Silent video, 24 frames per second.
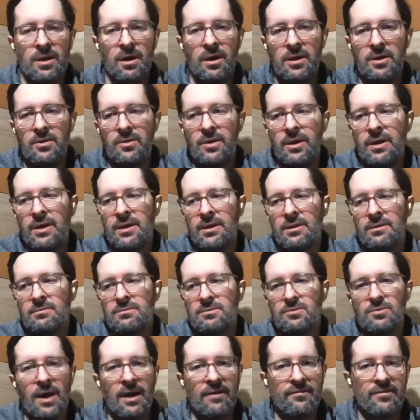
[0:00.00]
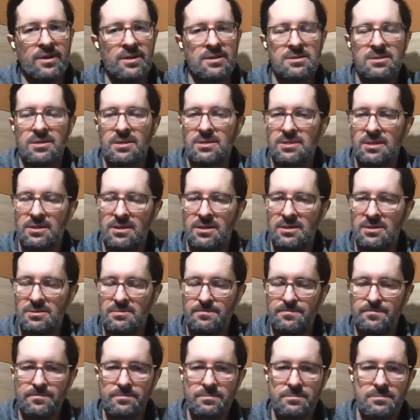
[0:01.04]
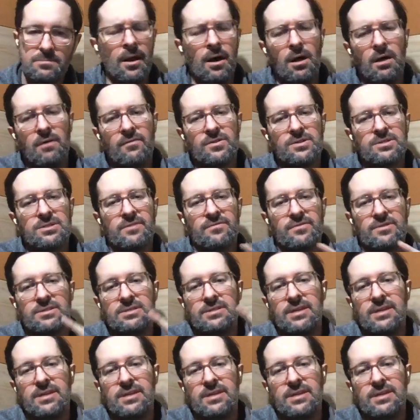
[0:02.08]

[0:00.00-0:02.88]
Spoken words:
doing audio editing, graphics, things like this. And all those